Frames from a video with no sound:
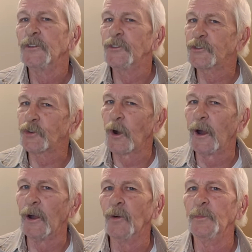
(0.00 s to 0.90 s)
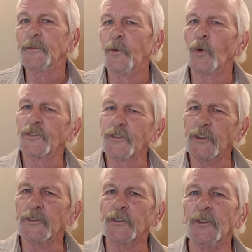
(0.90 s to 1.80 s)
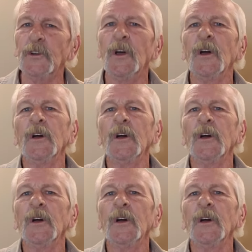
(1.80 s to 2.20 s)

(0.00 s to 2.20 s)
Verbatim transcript: to trial before Caesar,